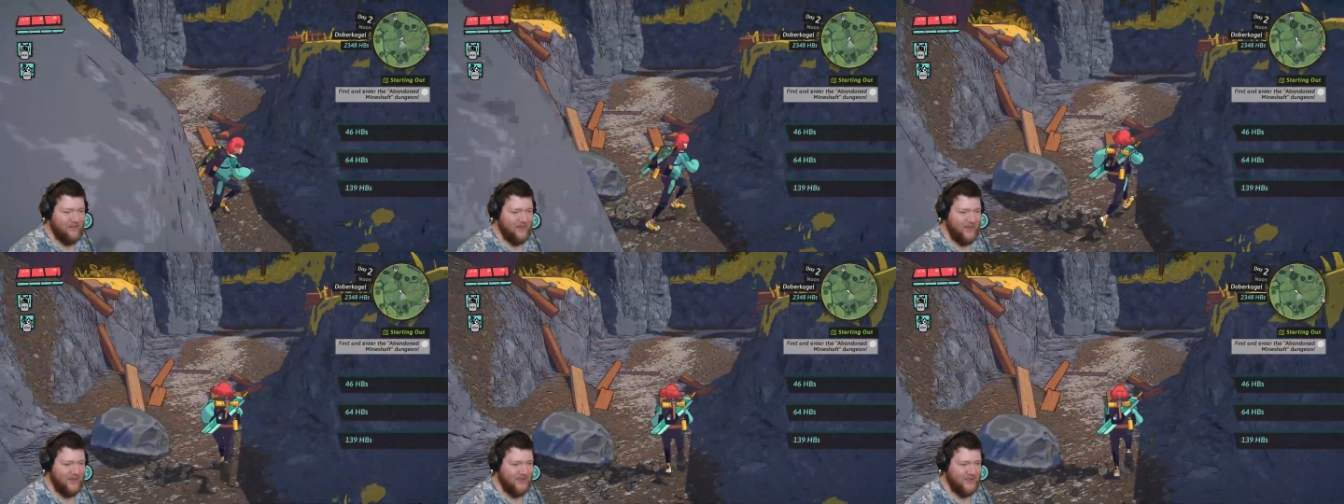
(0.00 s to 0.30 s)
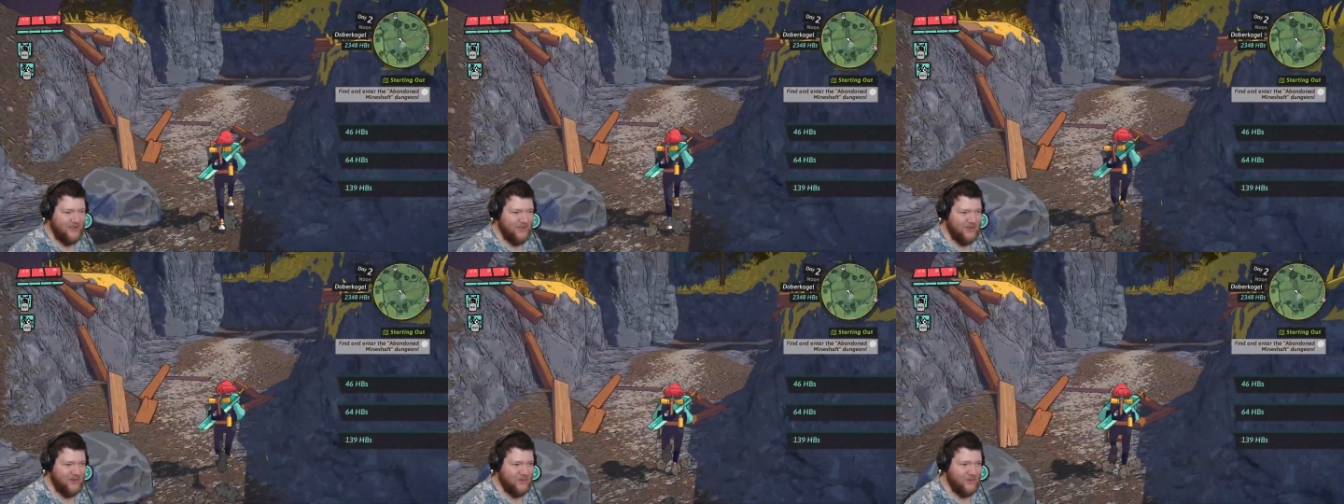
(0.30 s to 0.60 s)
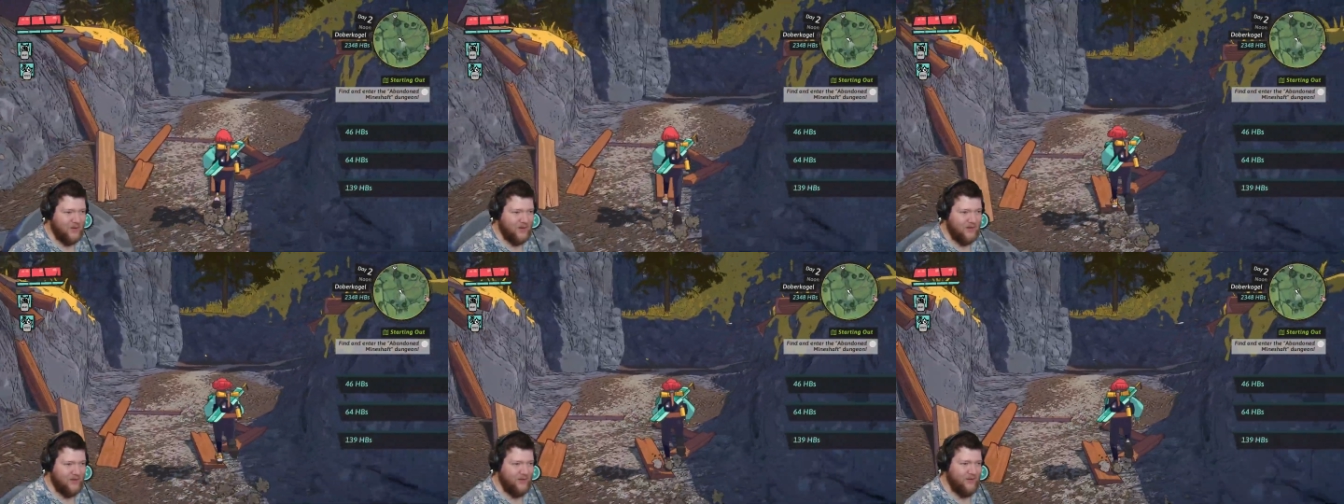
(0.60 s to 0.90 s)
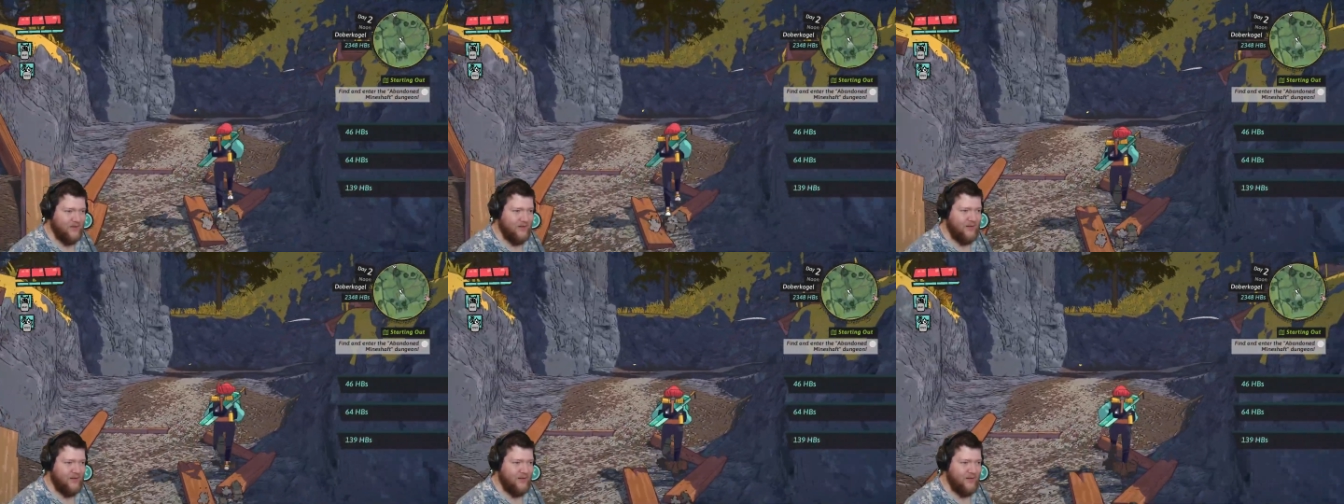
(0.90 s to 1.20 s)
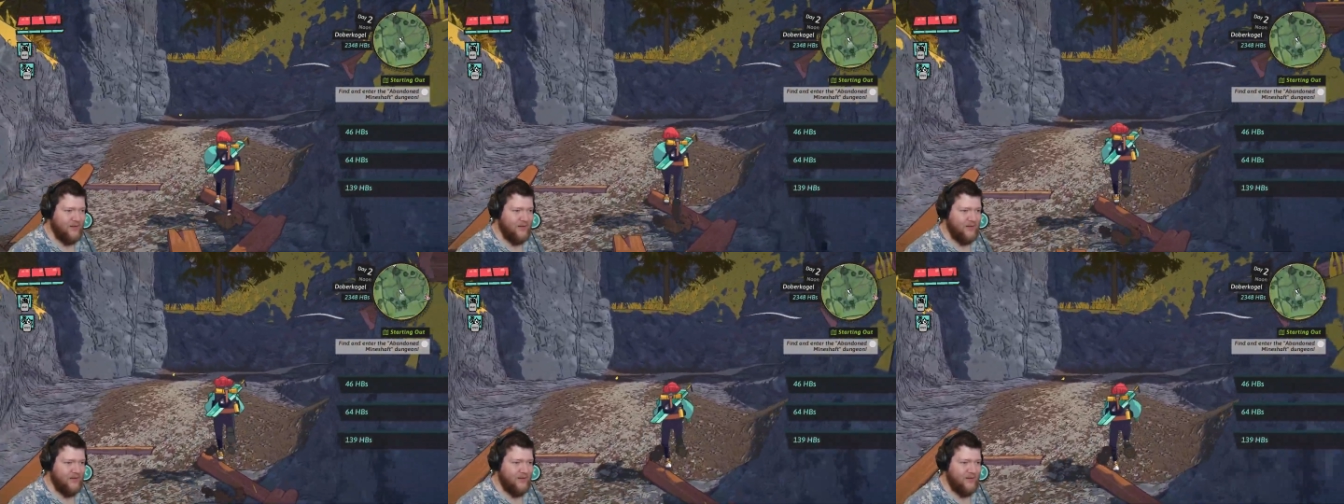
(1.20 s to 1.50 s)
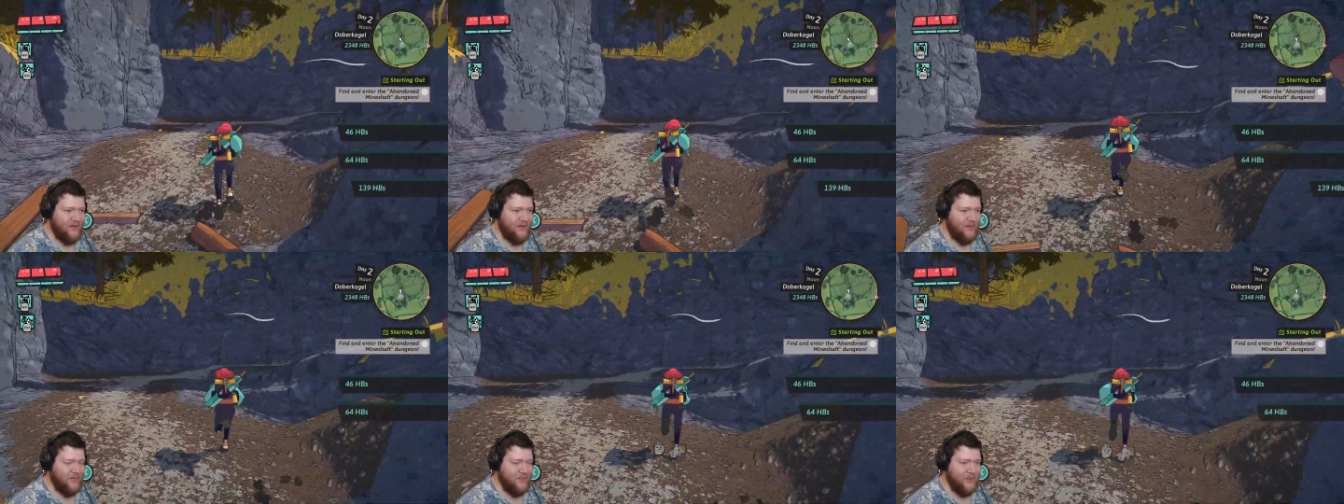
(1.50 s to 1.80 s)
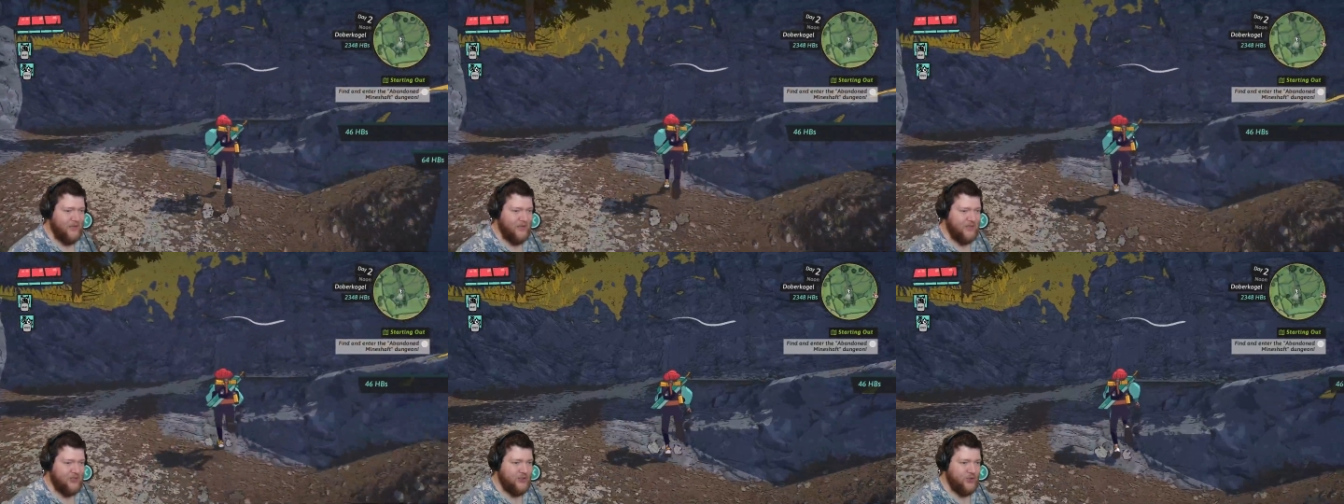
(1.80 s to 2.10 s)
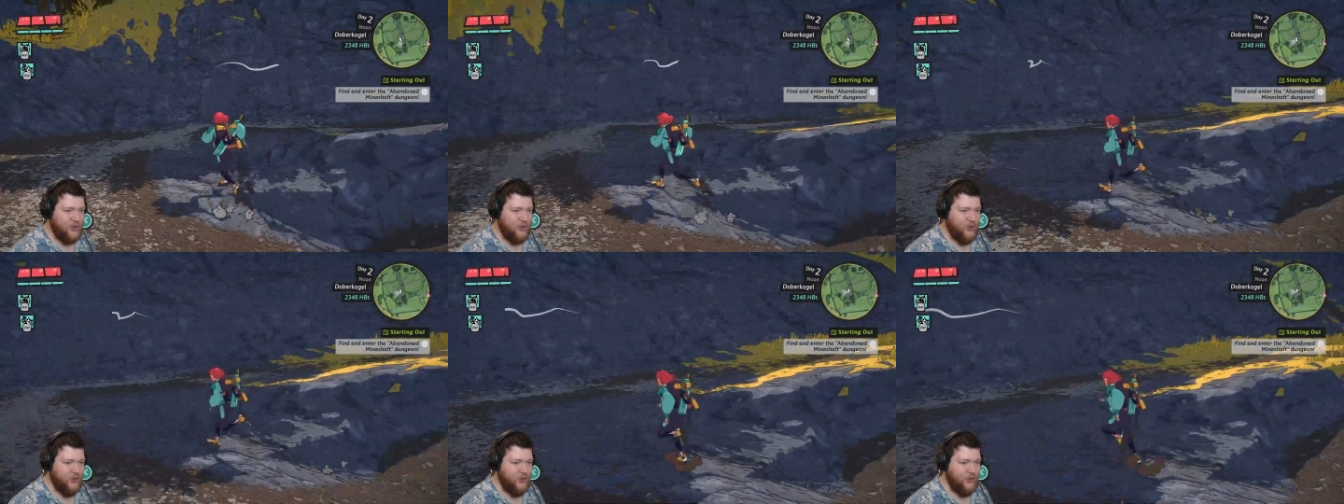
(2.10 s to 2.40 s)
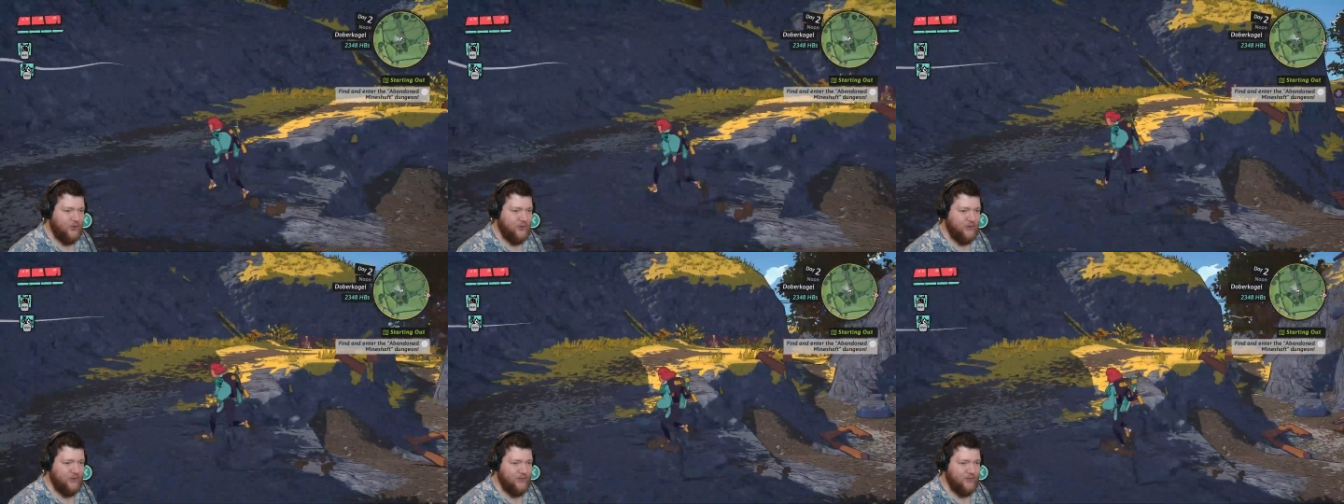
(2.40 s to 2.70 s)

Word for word: That's a good one. Plus two.